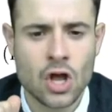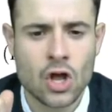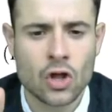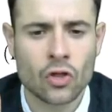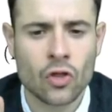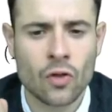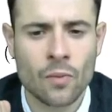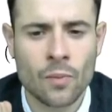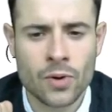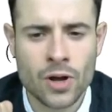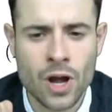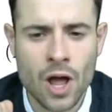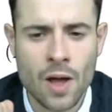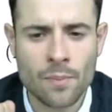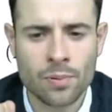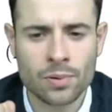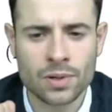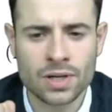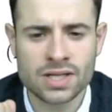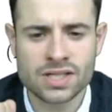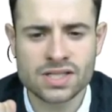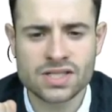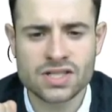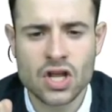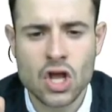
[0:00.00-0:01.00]
the
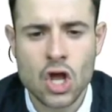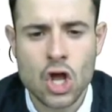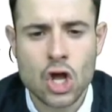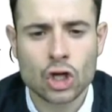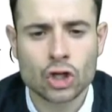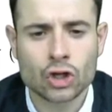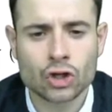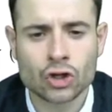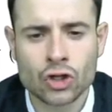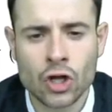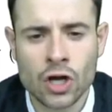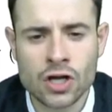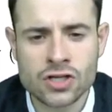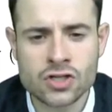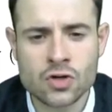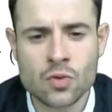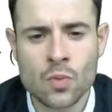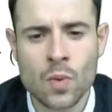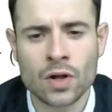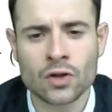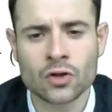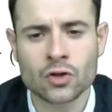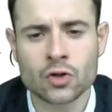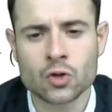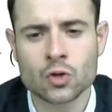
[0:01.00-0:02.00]
monopolist doesn't
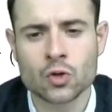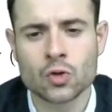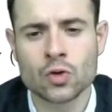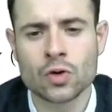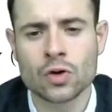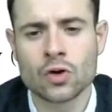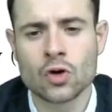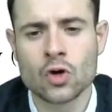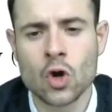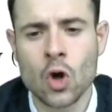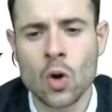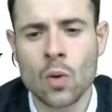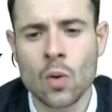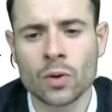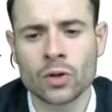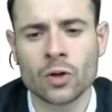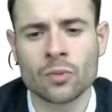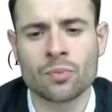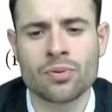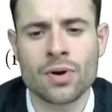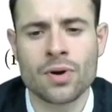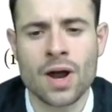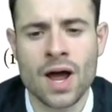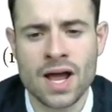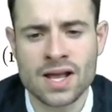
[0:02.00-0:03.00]
want to lower the
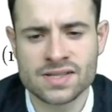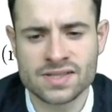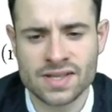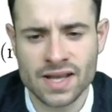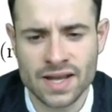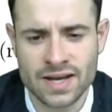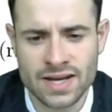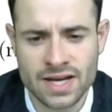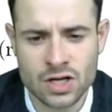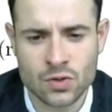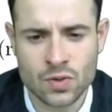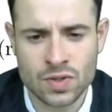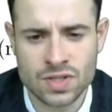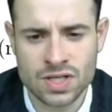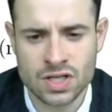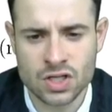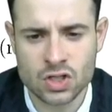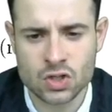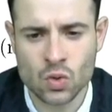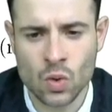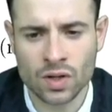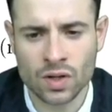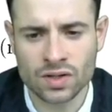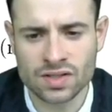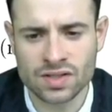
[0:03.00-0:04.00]
price and increase its
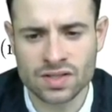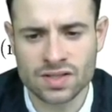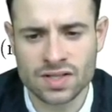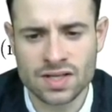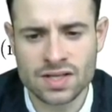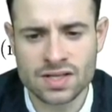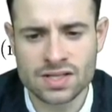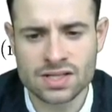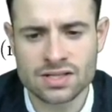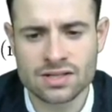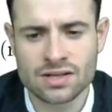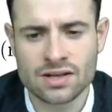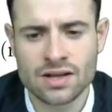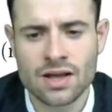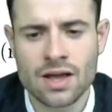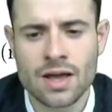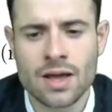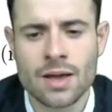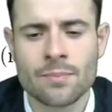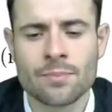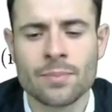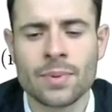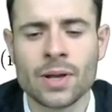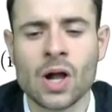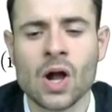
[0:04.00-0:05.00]
quantities
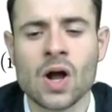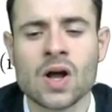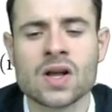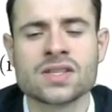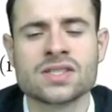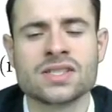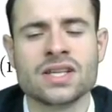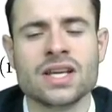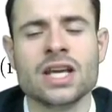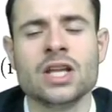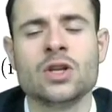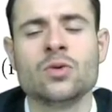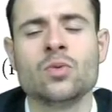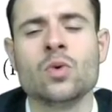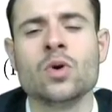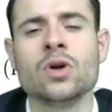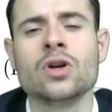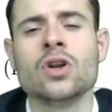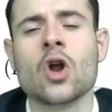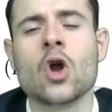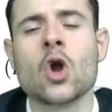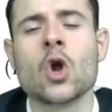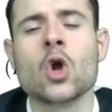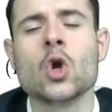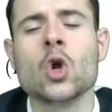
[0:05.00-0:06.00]
because it
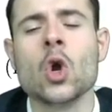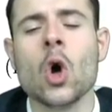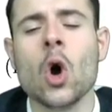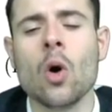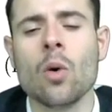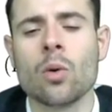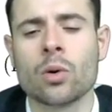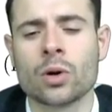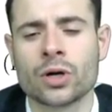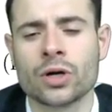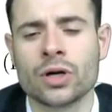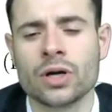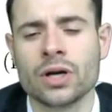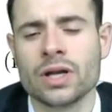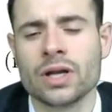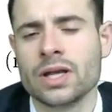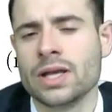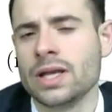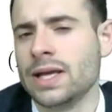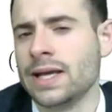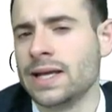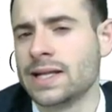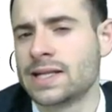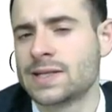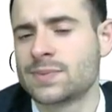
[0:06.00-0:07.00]
would lower
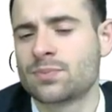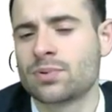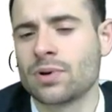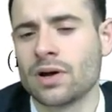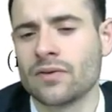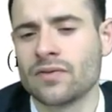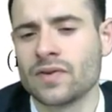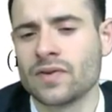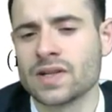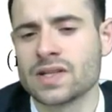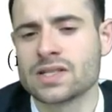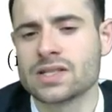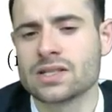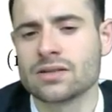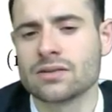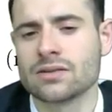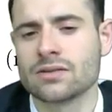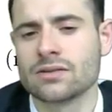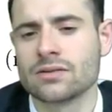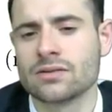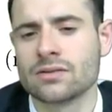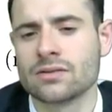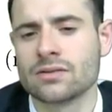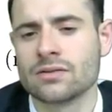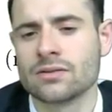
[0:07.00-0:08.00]
its profits.
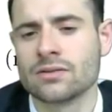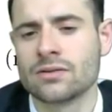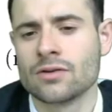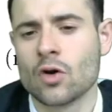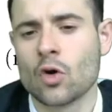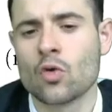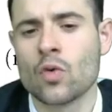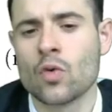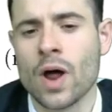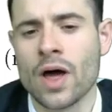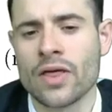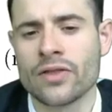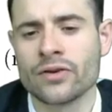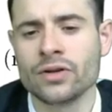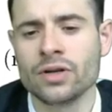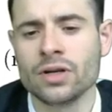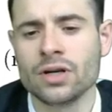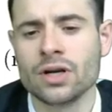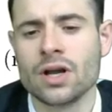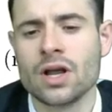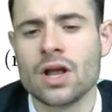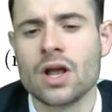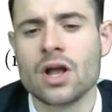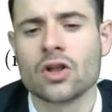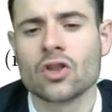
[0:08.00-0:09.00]
Rather,
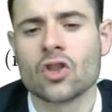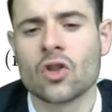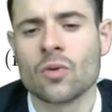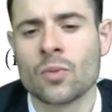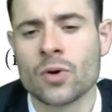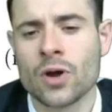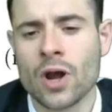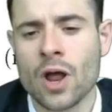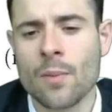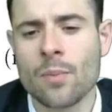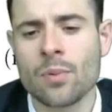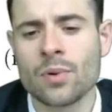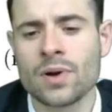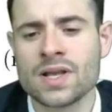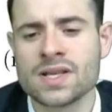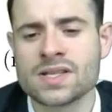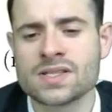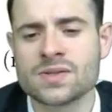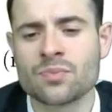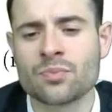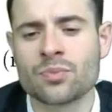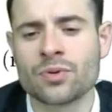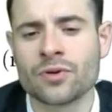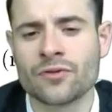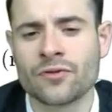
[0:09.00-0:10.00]
the
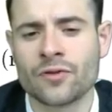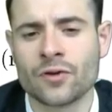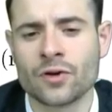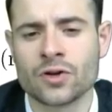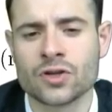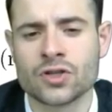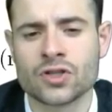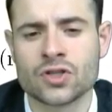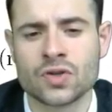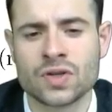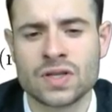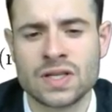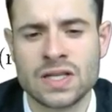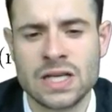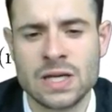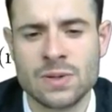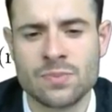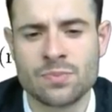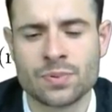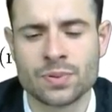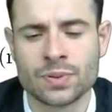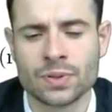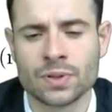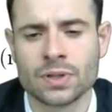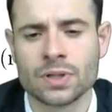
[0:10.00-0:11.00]
monopolist prefers to
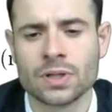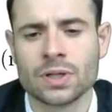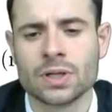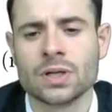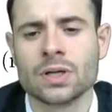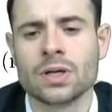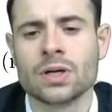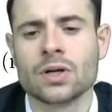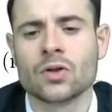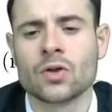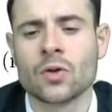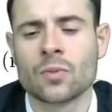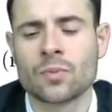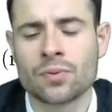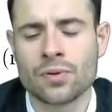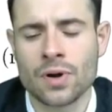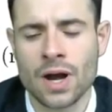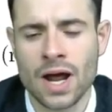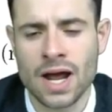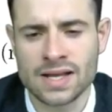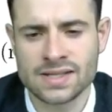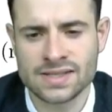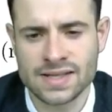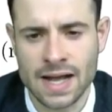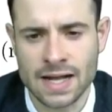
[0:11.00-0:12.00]
keep the
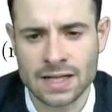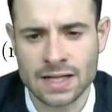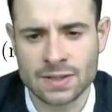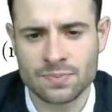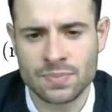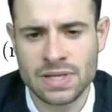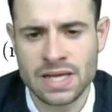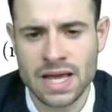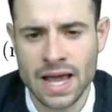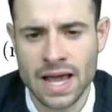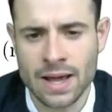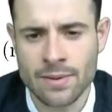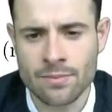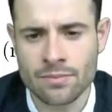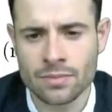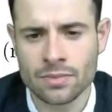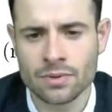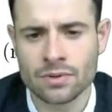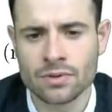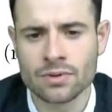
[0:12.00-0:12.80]
price at PM,